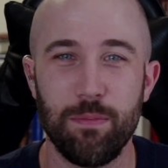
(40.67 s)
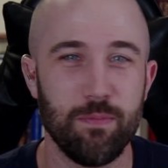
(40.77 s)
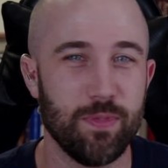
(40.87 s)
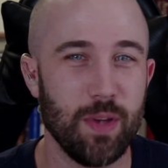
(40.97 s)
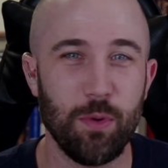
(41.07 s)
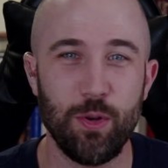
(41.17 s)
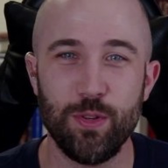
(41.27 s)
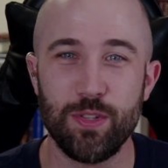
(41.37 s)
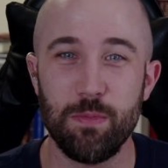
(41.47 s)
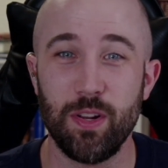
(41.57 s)
Someone
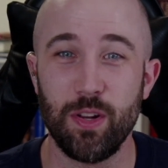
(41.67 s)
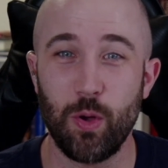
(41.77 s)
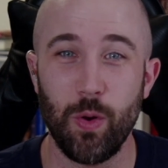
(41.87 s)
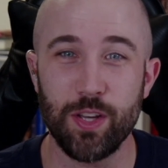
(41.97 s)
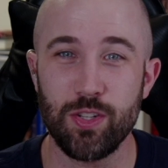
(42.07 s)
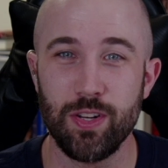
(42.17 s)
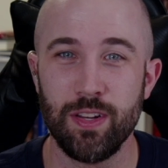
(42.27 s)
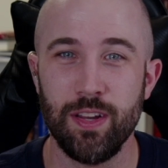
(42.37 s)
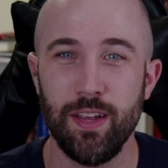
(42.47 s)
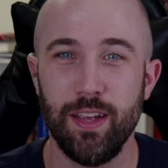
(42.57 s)
who's submitted a
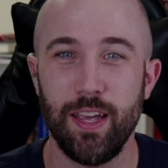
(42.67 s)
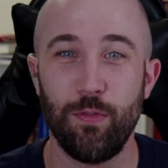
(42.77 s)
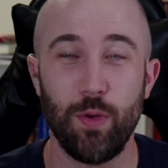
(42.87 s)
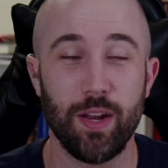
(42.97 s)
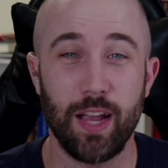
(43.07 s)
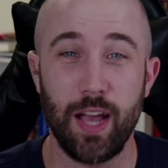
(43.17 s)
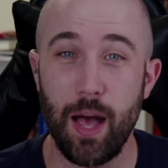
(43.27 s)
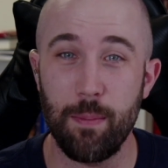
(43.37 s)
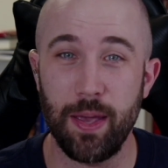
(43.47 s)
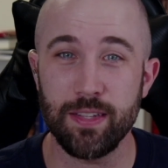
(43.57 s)
question, if you had a
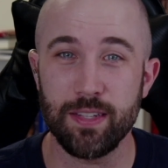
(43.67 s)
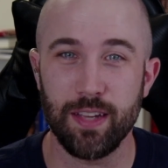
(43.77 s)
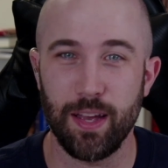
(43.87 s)
comment,